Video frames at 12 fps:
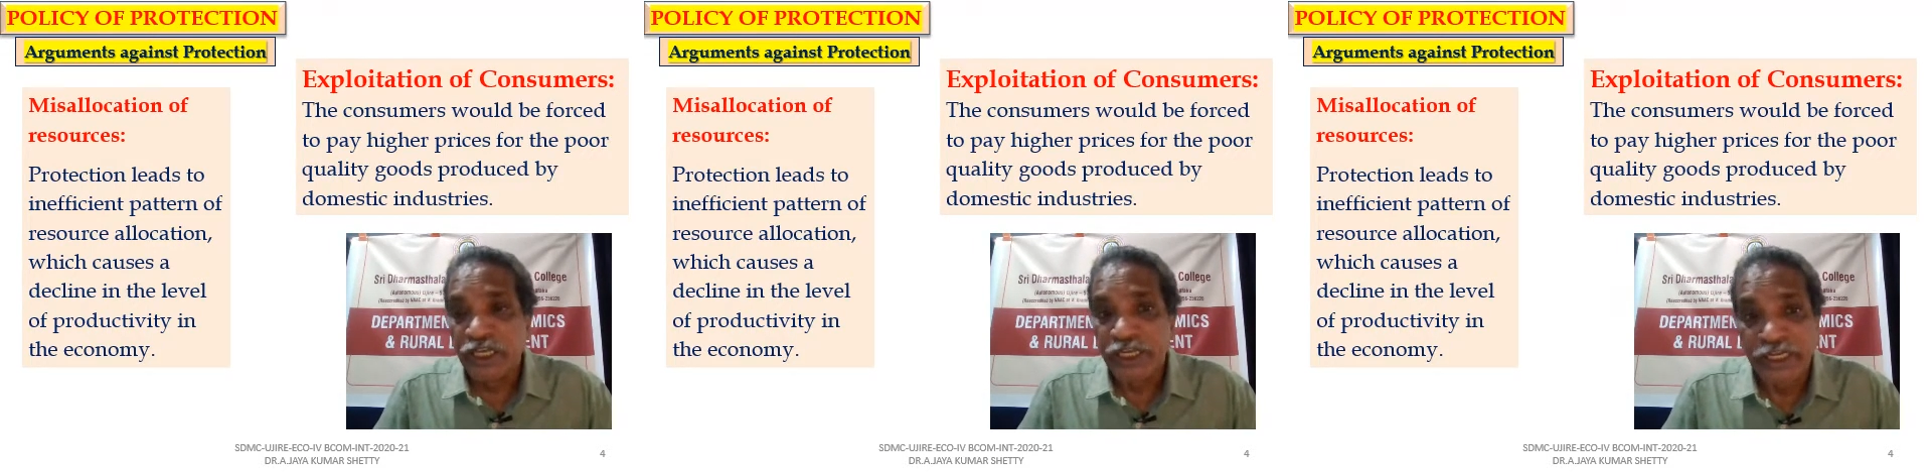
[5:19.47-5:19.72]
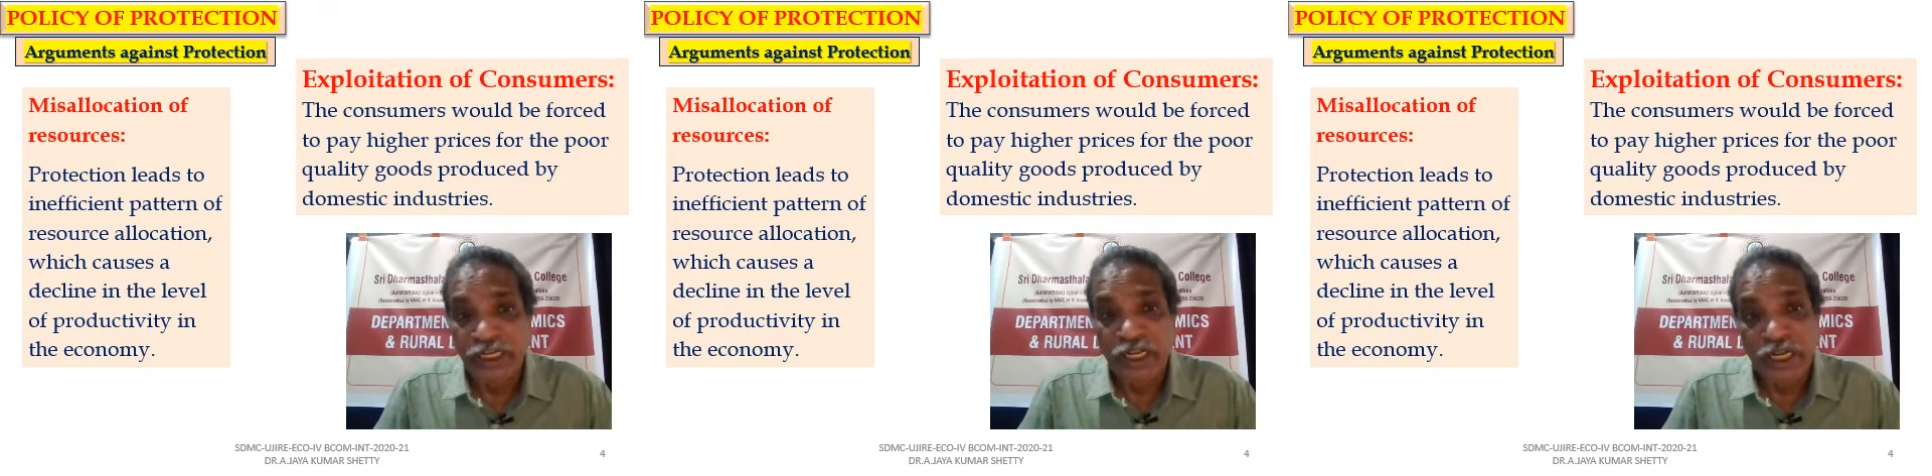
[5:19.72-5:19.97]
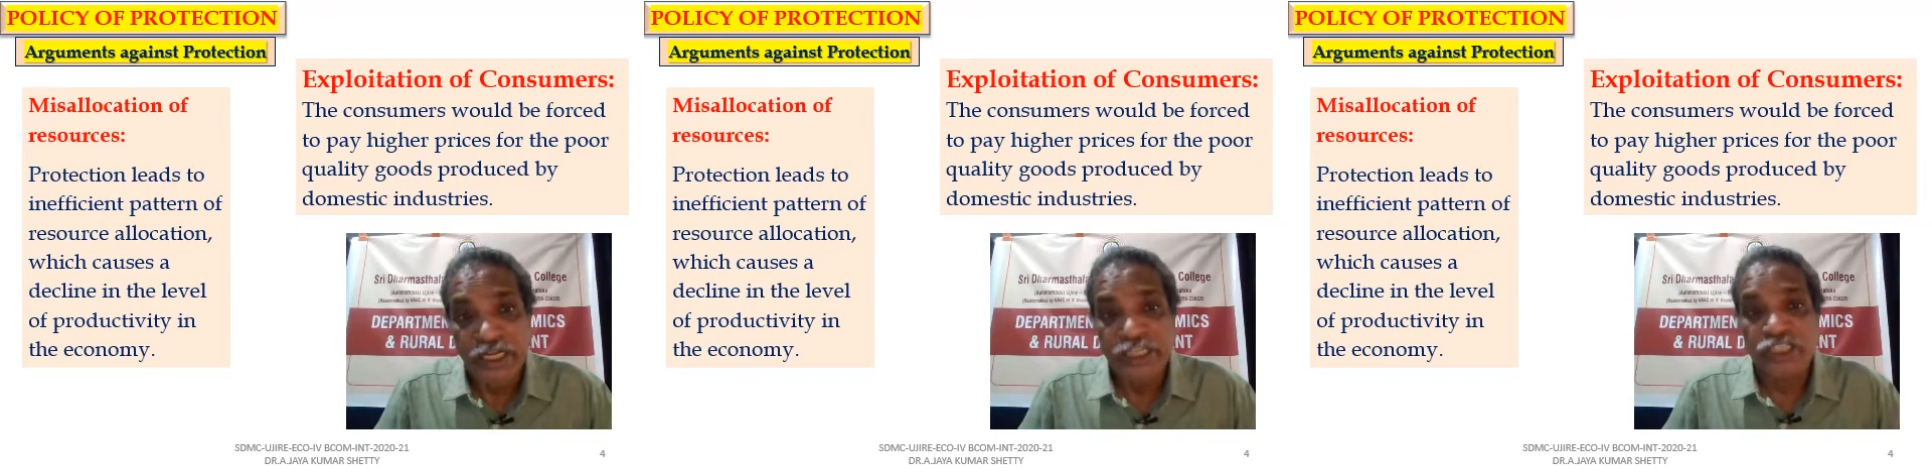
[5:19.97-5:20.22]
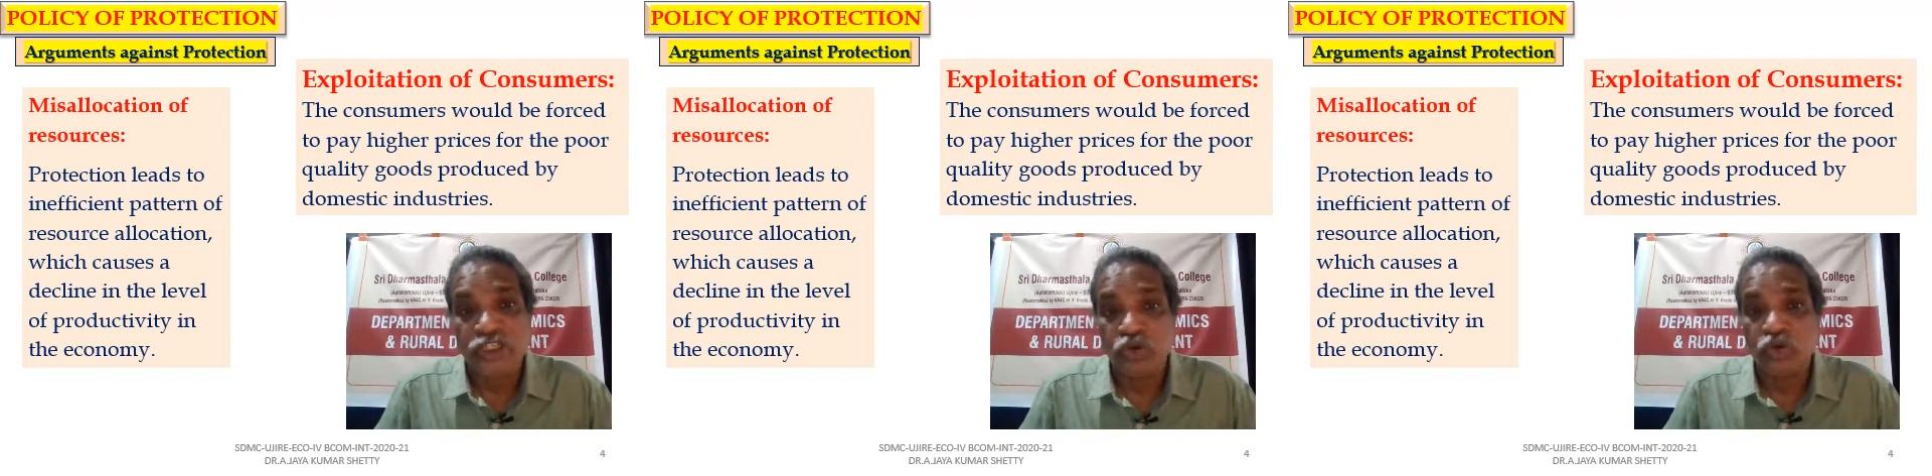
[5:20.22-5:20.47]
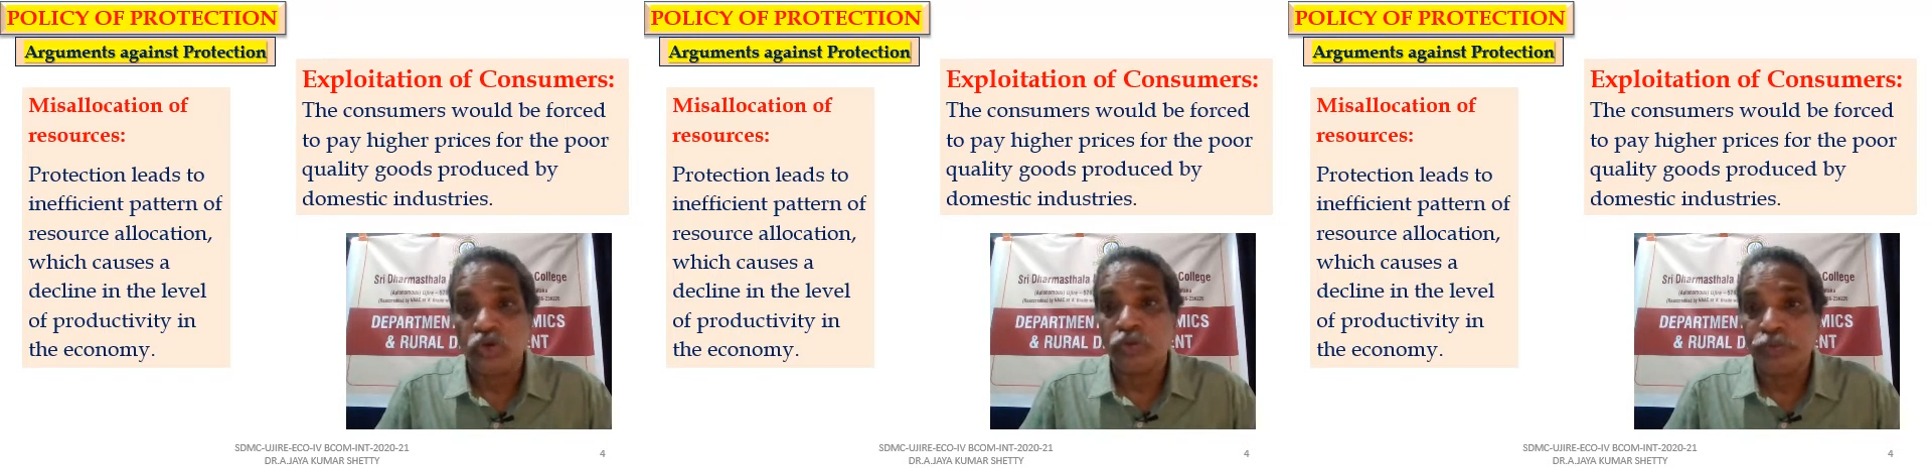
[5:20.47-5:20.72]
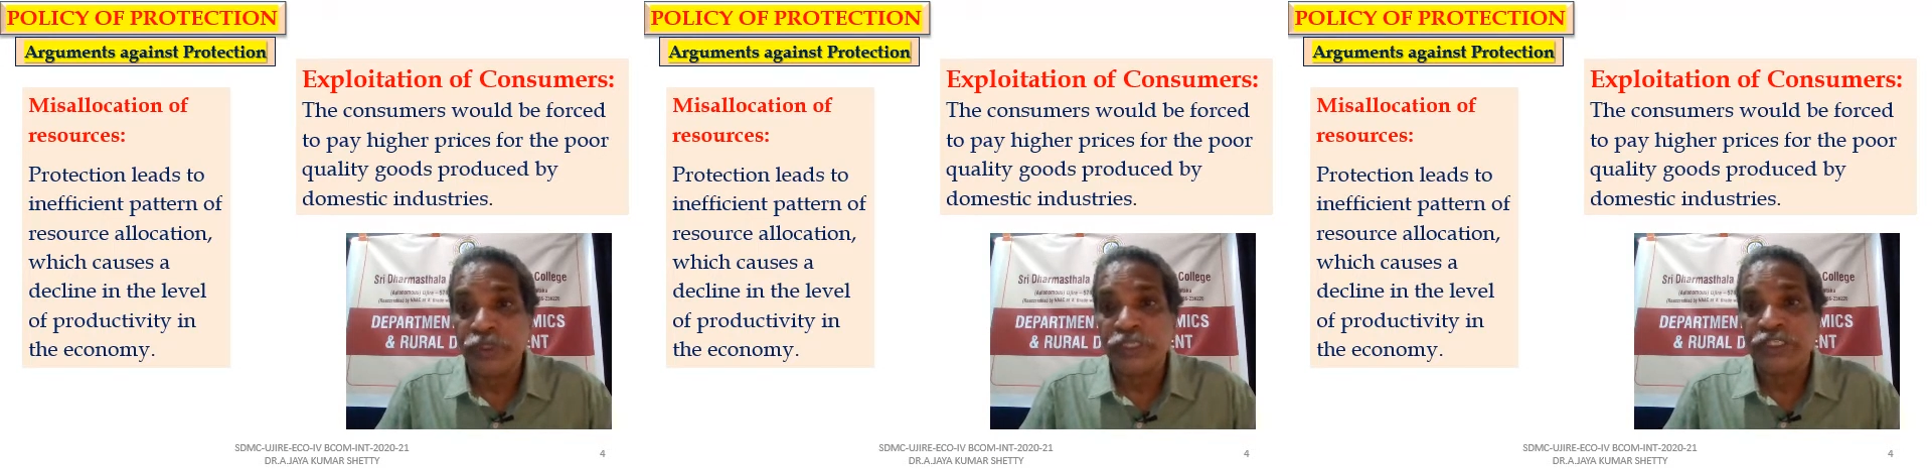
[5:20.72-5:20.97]
it leads to
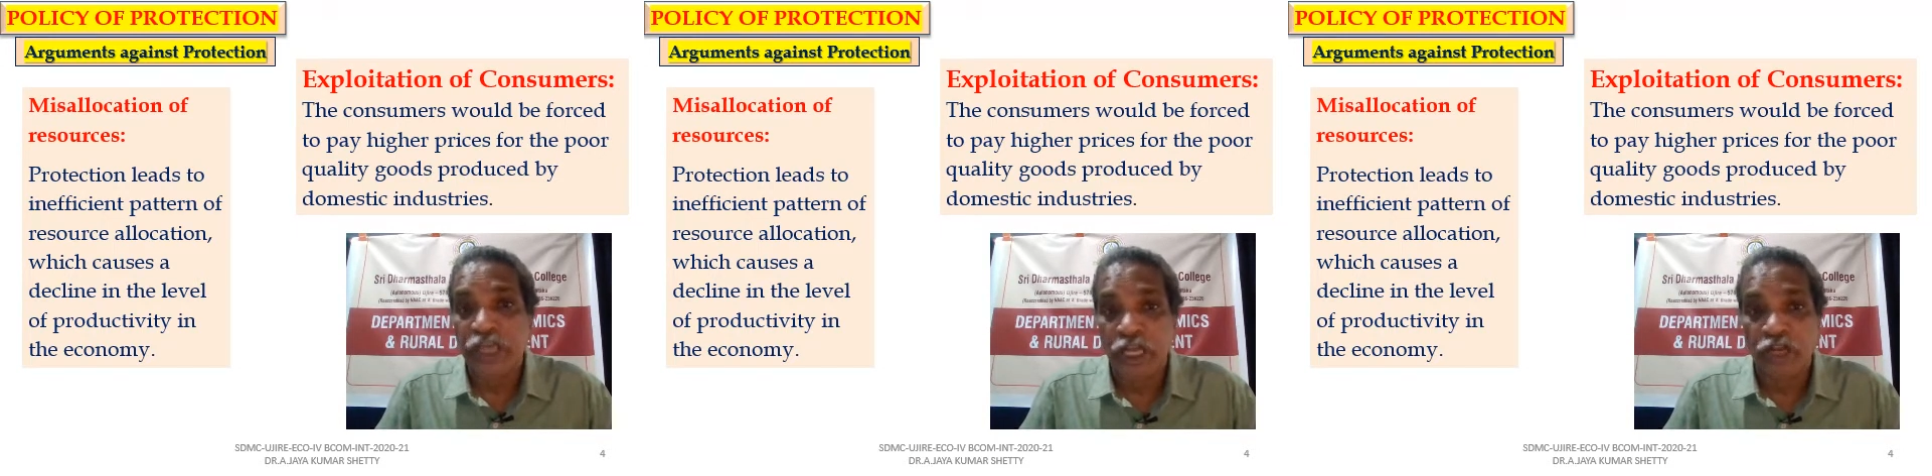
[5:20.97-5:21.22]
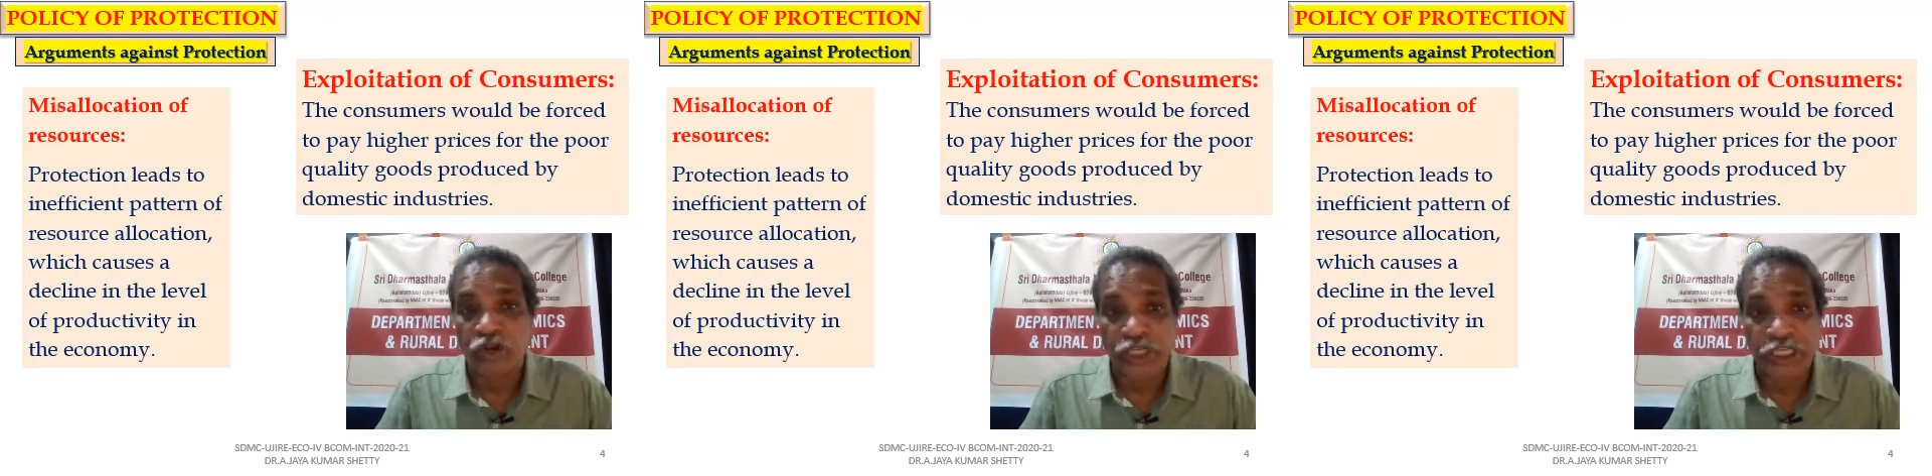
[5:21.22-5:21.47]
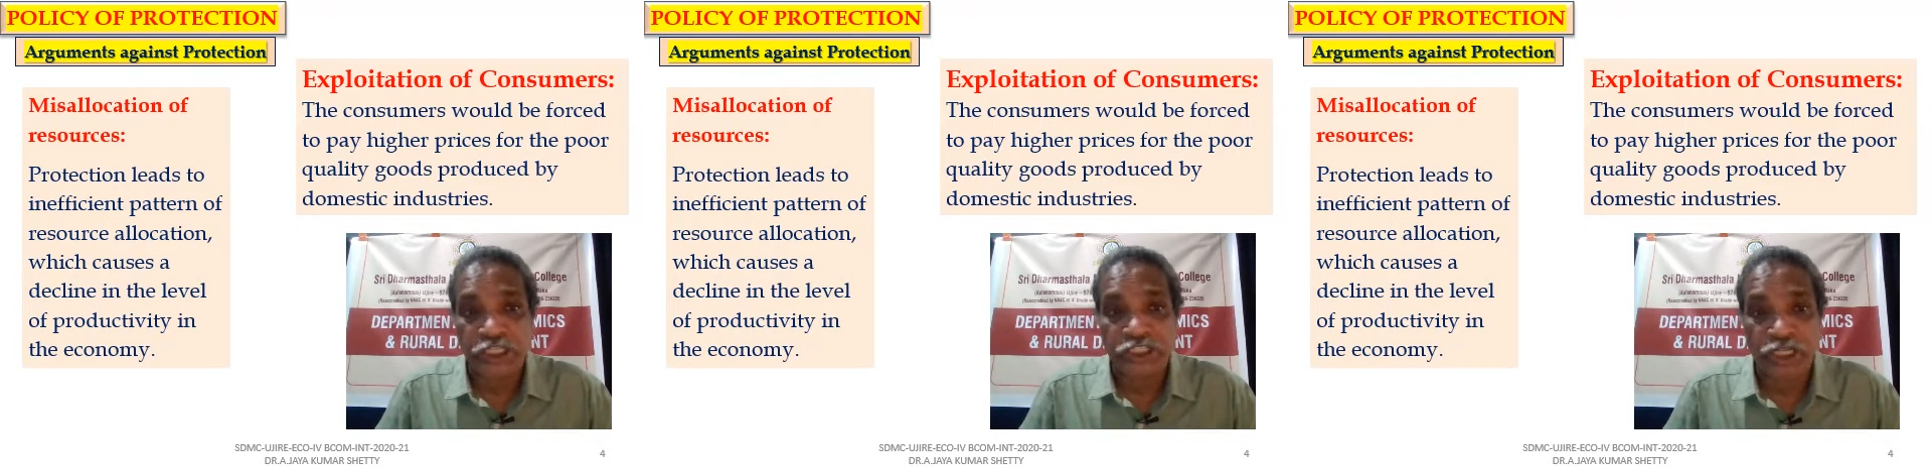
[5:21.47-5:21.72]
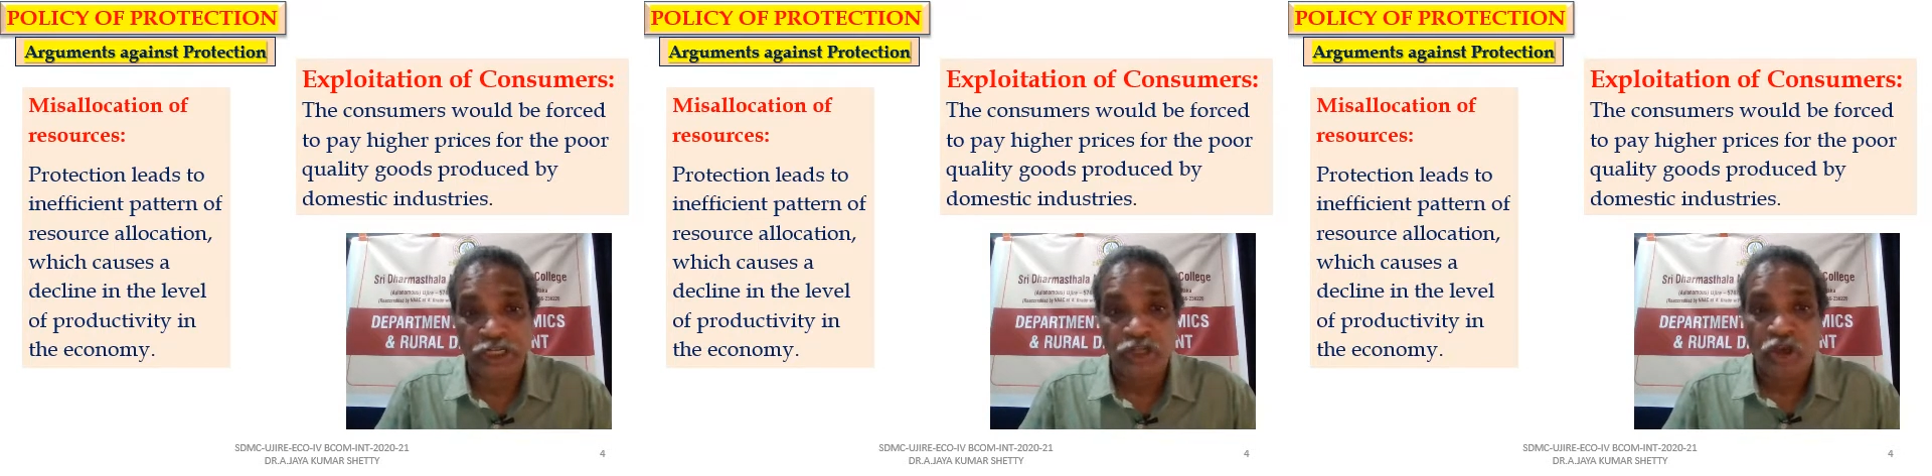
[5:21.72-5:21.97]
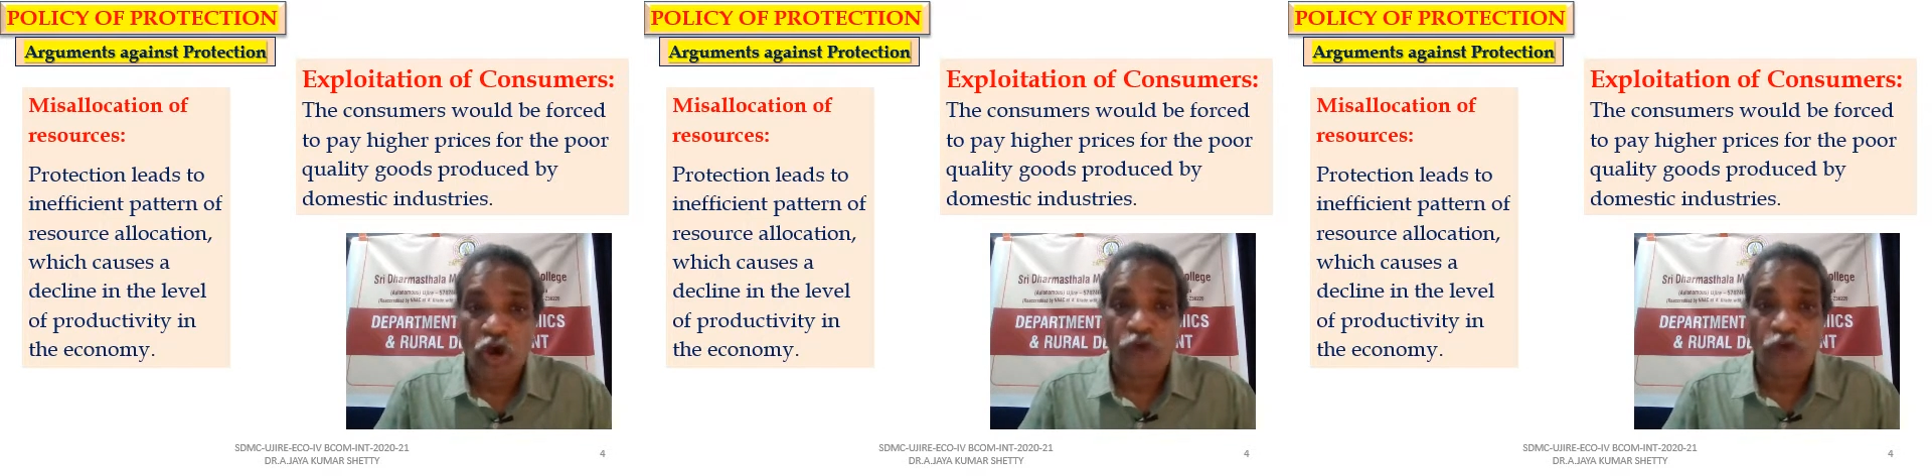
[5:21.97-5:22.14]
misallocation